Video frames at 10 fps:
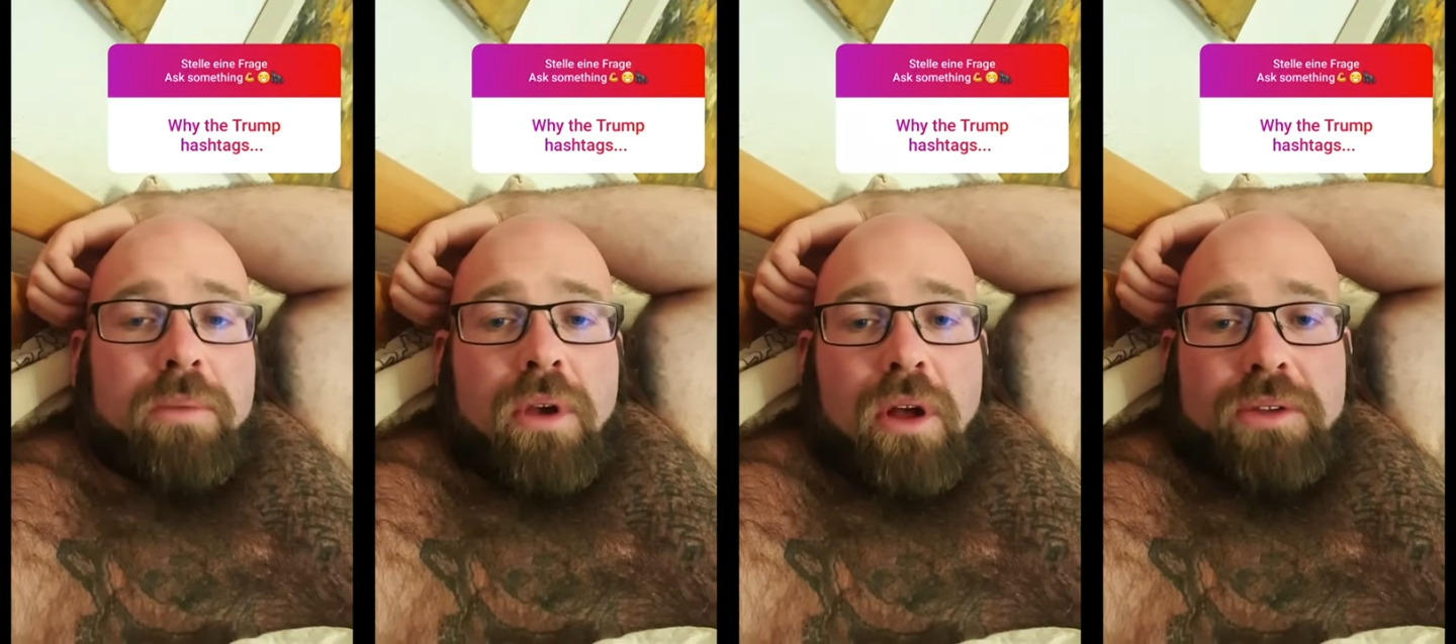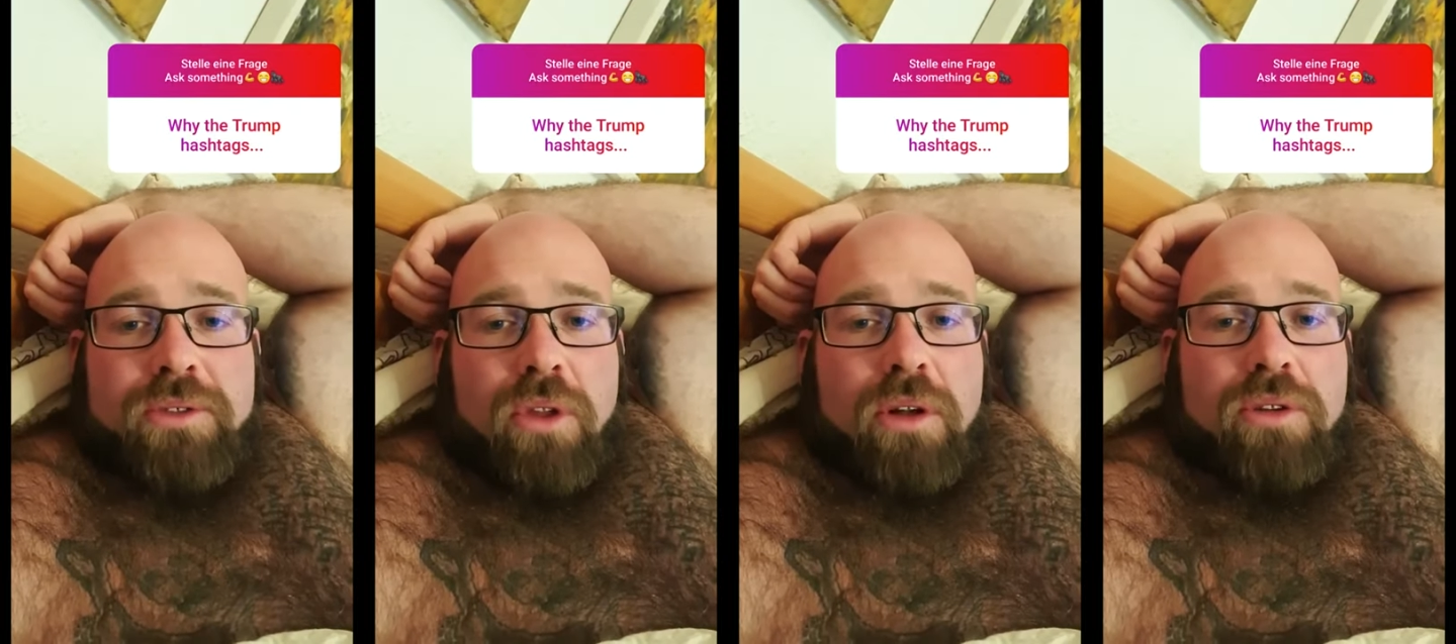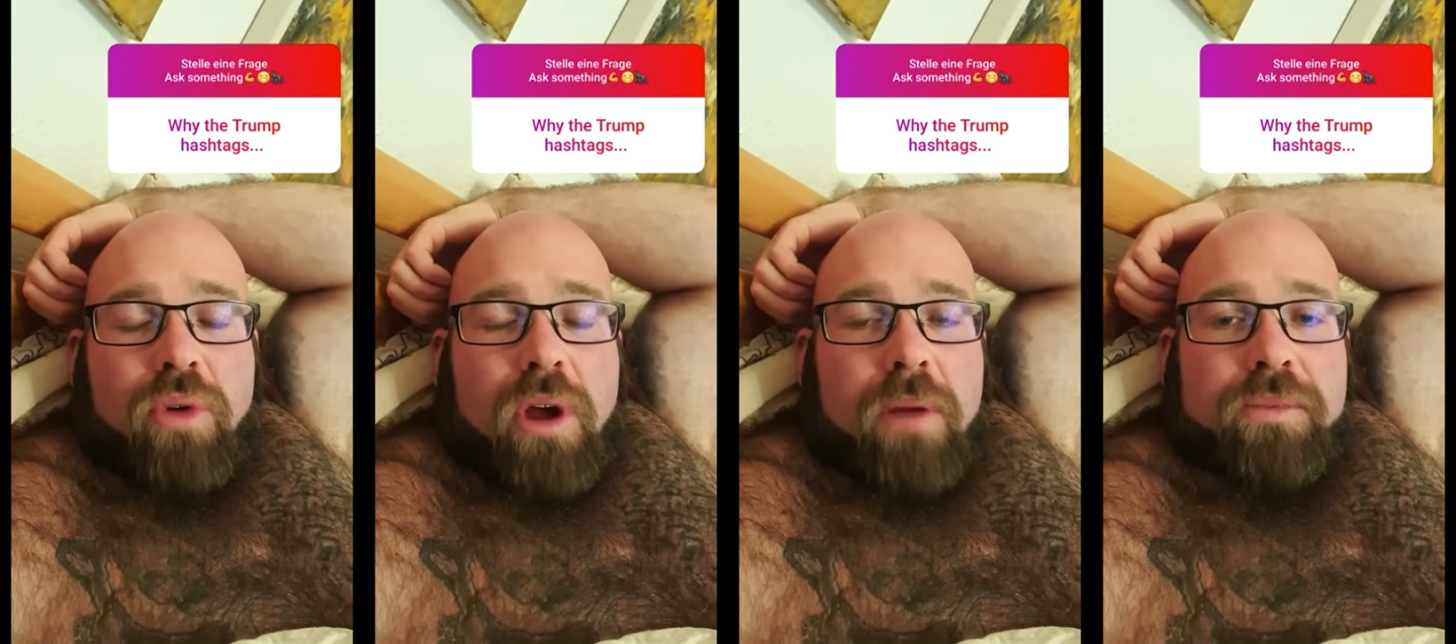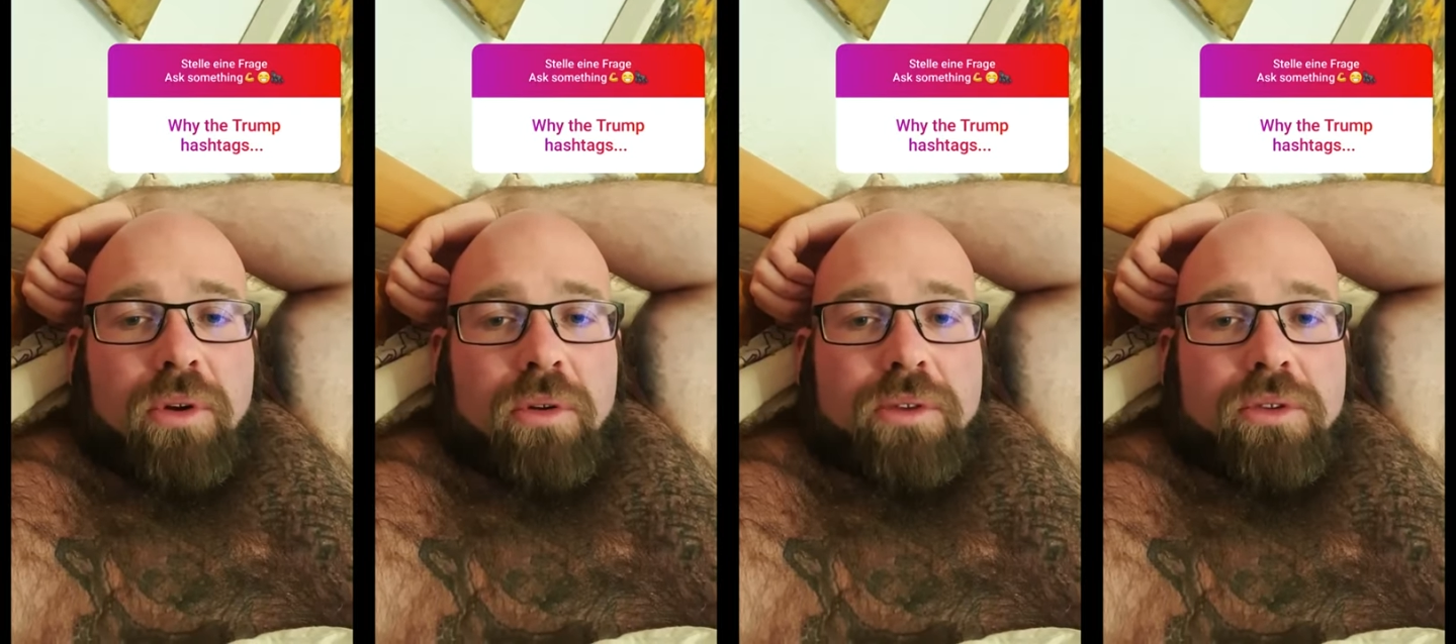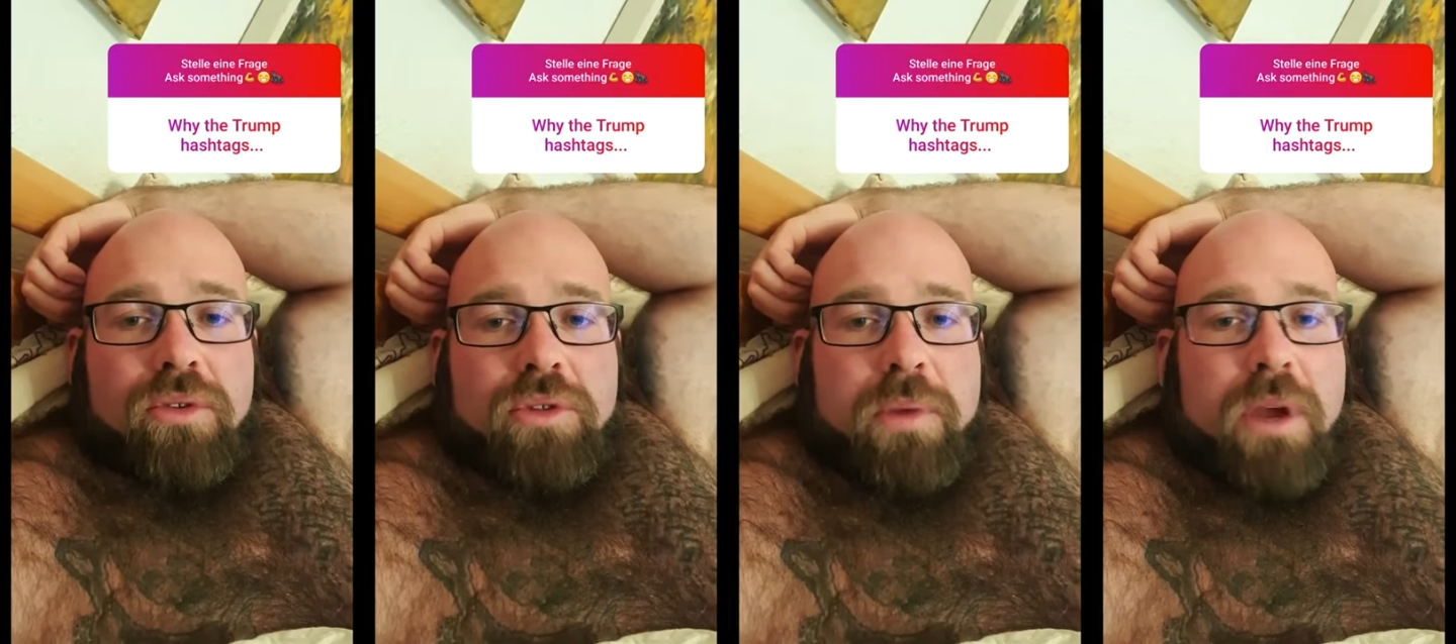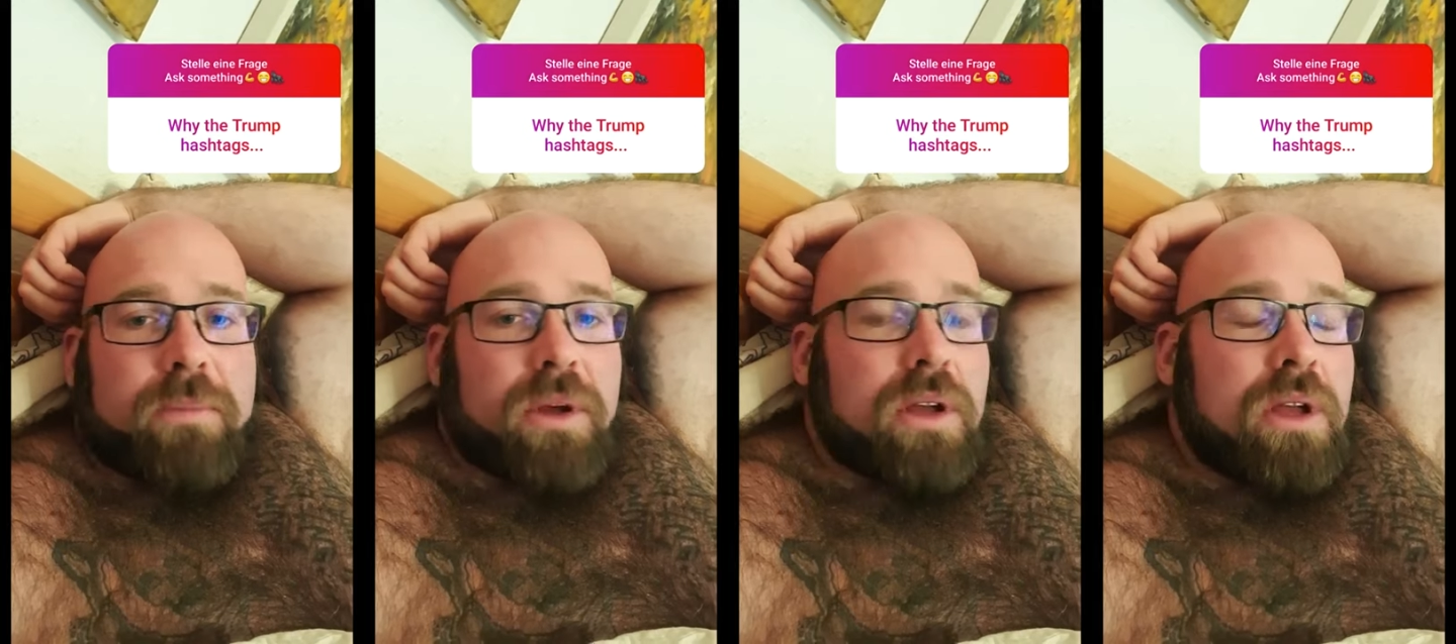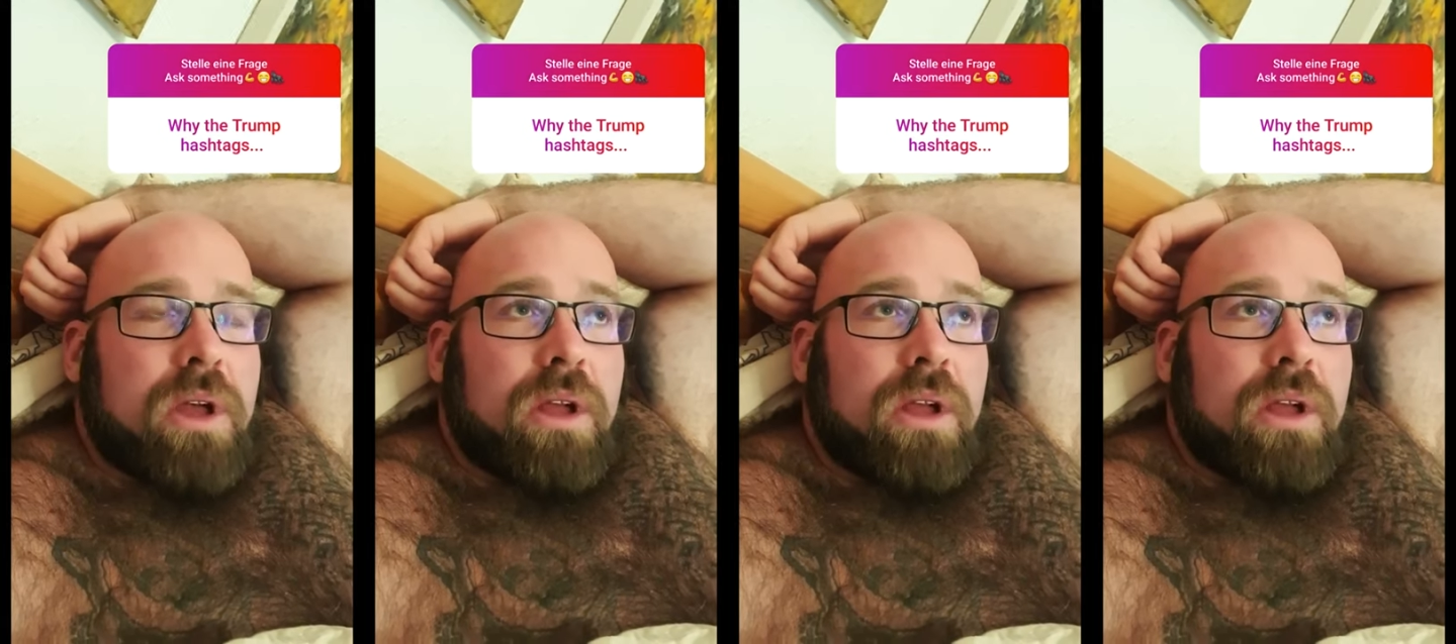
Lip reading: Because Donald Trump told the newspaper